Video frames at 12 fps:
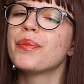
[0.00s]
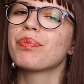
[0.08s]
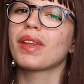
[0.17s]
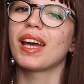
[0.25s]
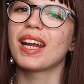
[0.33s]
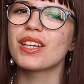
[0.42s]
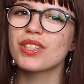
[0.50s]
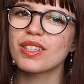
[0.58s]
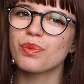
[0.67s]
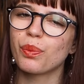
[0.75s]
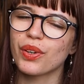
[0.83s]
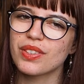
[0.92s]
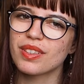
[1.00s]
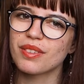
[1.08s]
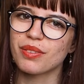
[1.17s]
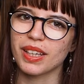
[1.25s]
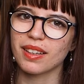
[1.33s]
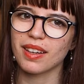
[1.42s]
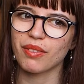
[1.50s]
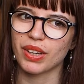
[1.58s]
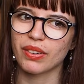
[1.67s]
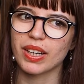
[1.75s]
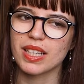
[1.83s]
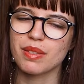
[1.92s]
and I just wasn't feeling
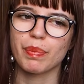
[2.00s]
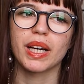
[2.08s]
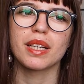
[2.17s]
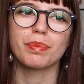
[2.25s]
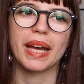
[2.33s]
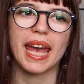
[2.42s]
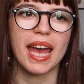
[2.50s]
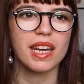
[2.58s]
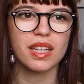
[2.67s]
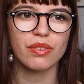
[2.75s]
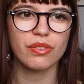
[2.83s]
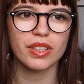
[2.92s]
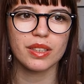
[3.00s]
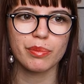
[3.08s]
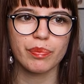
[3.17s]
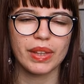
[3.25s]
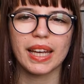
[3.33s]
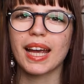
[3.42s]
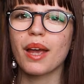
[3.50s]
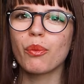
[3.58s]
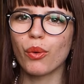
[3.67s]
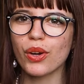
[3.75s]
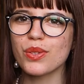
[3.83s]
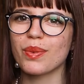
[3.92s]
very inspired by any of them. Like I
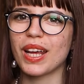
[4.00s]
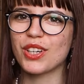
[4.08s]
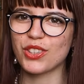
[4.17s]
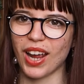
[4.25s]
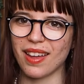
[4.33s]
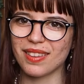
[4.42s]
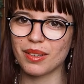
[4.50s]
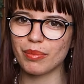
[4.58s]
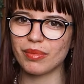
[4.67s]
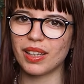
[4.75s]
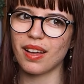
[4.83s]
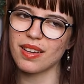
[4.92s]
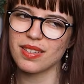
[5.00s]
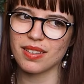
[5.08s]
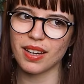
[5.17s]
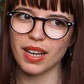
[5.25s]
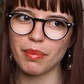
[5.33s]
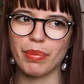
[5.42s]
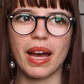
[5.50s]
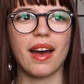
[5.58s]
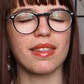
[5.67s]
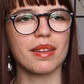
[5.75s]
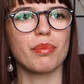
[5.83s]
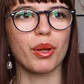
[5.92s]
was when I shared them last time, but
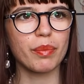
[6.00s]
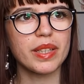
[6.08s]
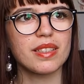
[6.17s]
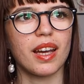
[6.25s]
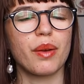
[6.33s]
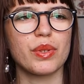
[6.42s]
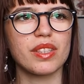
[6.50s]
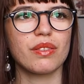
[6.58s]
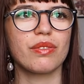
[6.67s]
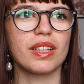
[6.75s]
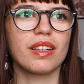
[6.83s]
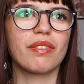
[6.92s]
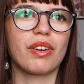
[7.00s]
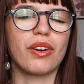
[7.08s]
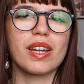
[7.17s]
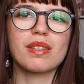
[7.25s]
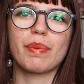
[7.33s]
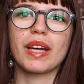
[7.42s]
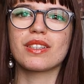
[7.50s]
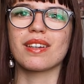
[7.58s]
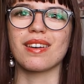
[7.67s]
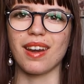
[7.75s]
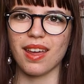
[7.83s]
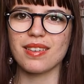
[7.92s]
at the moment I wasn't feeling very inspired to
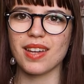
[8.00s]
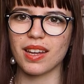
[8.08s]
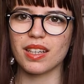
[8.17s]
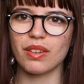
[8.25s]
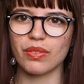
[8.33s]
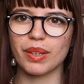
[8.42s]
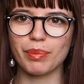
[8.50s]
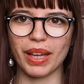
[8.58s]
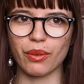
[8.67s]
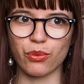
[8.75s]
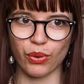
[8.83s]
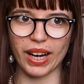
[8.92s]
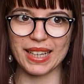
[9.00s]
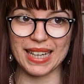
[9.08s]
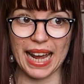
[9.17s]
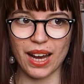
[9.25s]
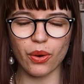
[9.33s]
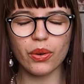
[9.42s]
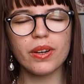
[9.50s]
knit any of them like right now.